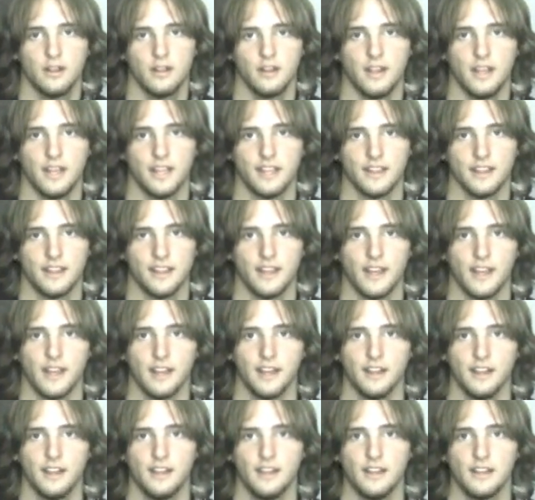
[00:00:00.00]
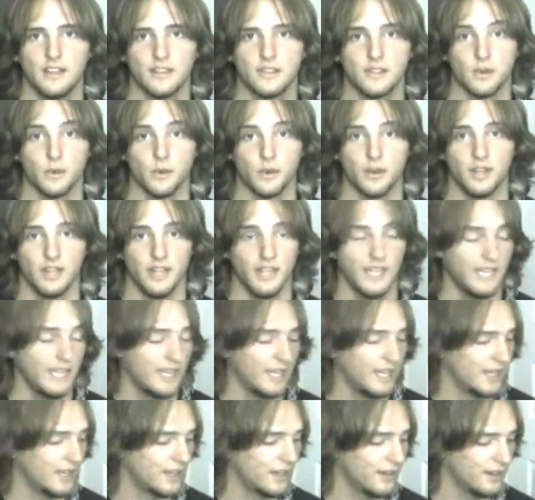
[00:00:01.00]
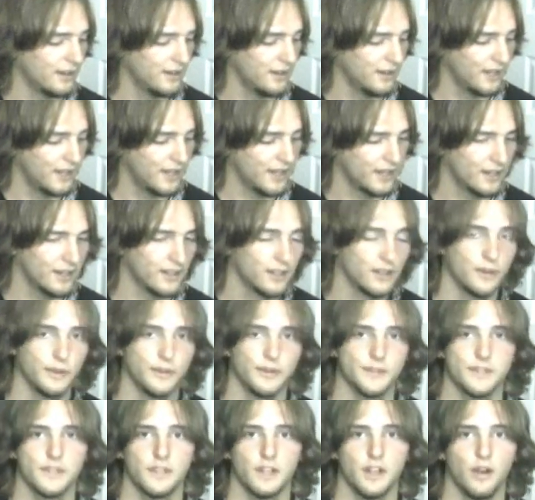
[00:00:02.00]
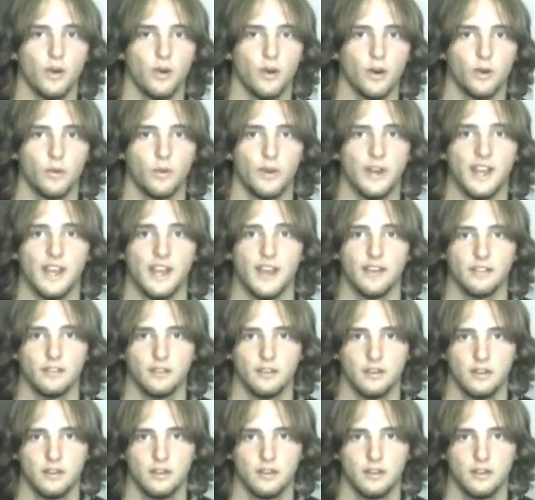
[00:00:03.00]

Like that. So clean and a little slower we have.